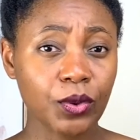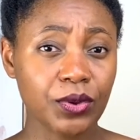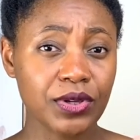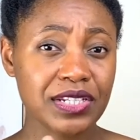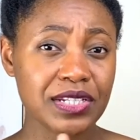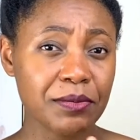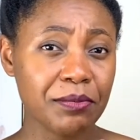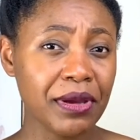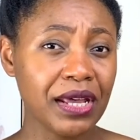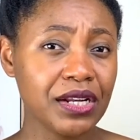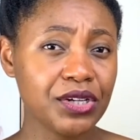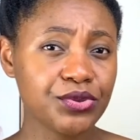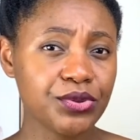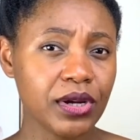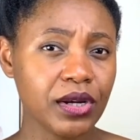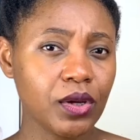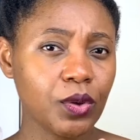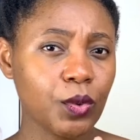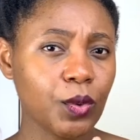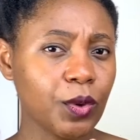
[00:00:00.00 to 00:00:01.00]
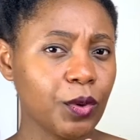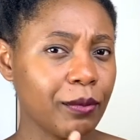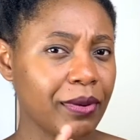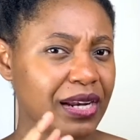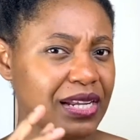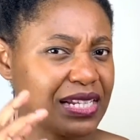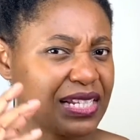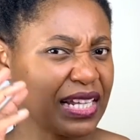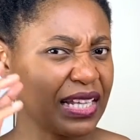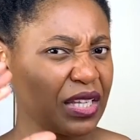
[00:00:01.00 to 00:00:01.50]
It's a penetrating oil, but
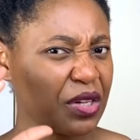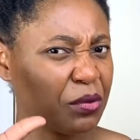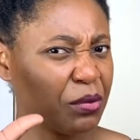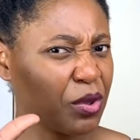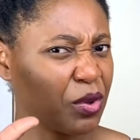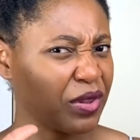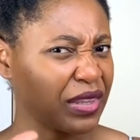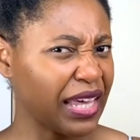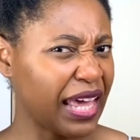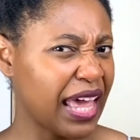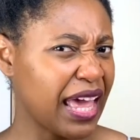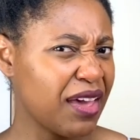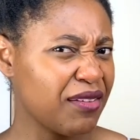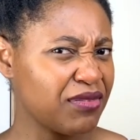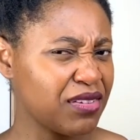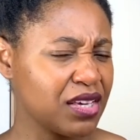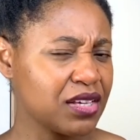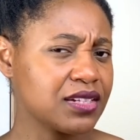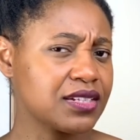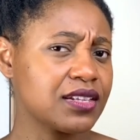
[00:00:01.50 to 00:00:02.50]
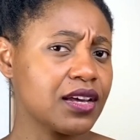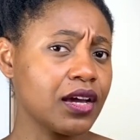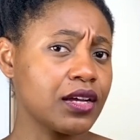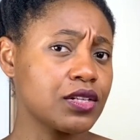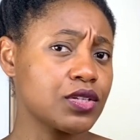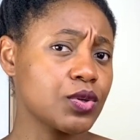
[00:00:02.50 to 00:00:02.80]
it's a little bit on the heavier side.